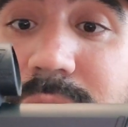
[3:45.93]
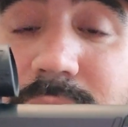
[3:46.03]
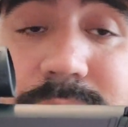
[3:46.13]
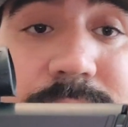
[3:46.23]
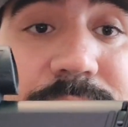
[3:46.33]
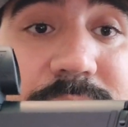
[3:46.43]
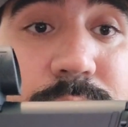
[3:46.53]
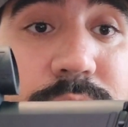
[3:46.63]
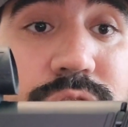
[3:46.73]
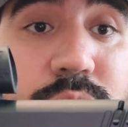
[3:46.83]
As a matter of fact, the
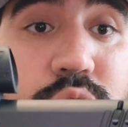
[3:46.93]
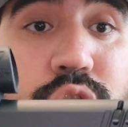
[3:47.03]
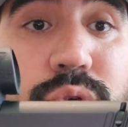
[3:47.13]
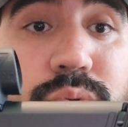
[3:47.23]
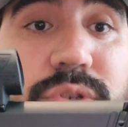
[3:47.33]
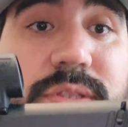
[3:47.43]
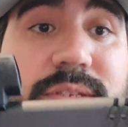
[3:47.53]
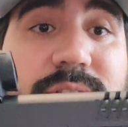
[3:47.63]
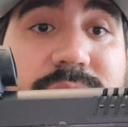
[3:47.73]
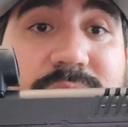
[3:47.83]
window's so huge and this
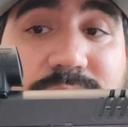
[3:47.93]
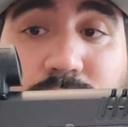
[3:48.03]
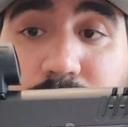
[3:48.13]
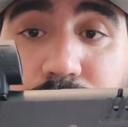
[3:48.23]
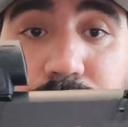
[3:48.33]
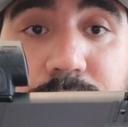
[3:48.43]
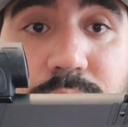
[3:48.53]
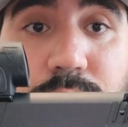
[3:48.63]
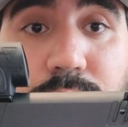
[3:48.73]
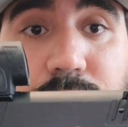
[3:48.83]
gun's got so little
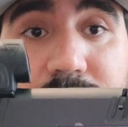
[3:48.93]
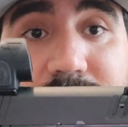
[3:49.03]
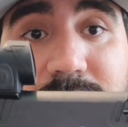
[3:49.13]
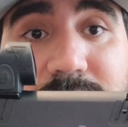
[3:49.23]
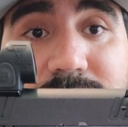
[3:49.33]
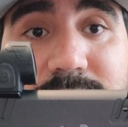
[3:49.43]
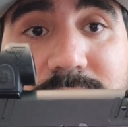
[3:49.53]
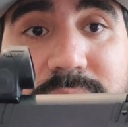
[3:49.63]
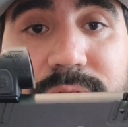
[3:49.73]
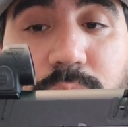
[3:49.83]
recoil that the dot doesn't
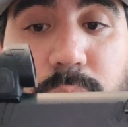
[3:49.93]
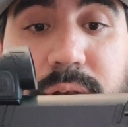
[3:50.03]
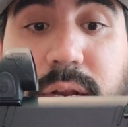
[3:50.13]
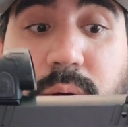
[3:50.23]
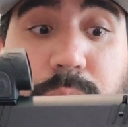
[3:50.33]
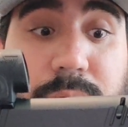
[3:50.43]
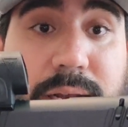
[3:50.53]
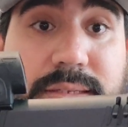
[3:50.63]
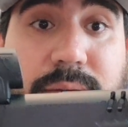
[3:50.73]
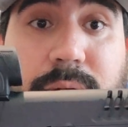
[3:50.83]
leave your window, and
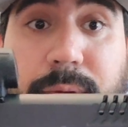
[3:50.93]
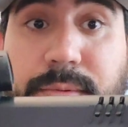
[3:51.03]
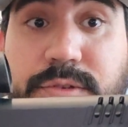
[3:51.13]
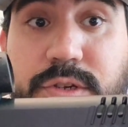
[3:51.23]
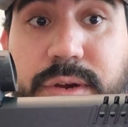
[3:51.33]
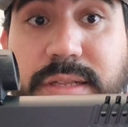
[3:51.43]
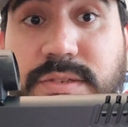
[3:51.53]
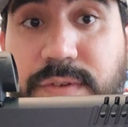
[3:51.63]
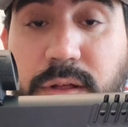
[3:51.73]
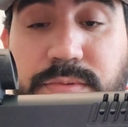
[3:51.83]
that's how I'm able to create these
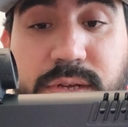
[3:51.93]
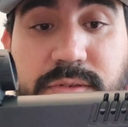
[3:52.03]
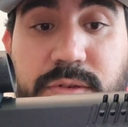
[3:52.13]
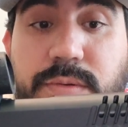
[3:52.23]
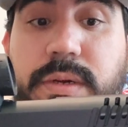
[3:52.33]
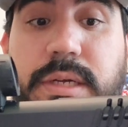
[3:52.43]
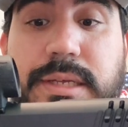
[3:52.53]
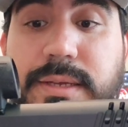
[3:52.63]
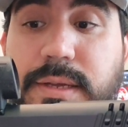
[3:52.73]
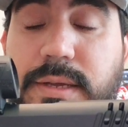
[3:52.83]
follow-up shots so quickly.